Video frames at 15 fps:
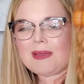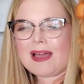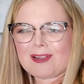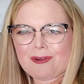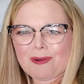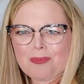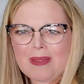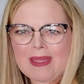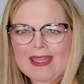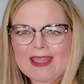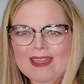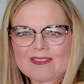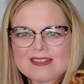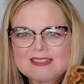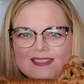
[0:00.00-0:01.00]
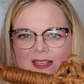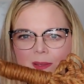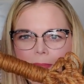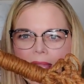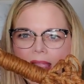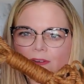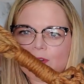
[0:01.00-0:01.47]
macrame. This is a
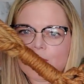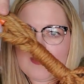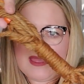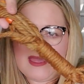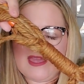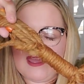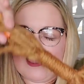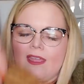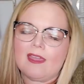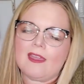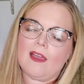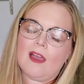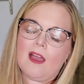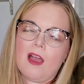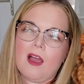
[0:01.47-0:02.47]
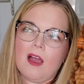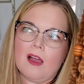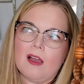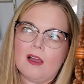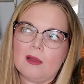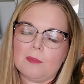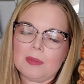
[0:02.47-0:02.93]
macrame
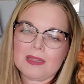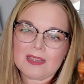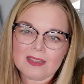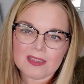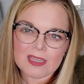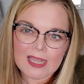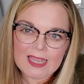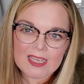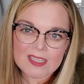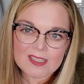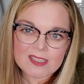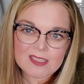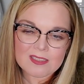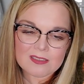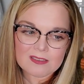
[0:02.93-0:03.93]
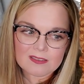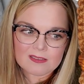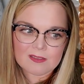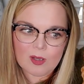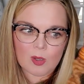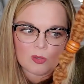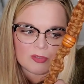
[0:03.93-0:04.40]
plant
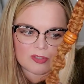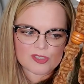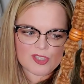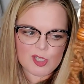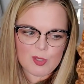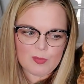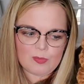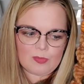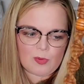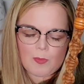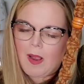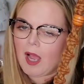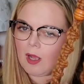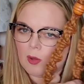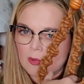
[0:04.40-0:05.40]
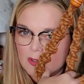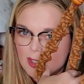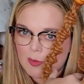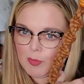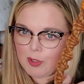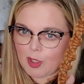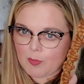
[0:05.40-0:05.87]
holder. So you pot holder,
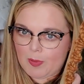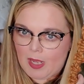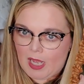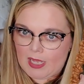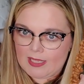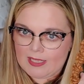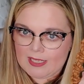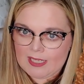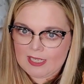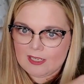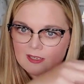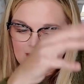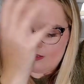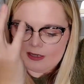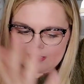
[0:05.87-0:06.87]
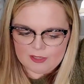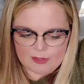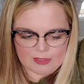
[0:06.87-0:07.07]
you put your pot in here and,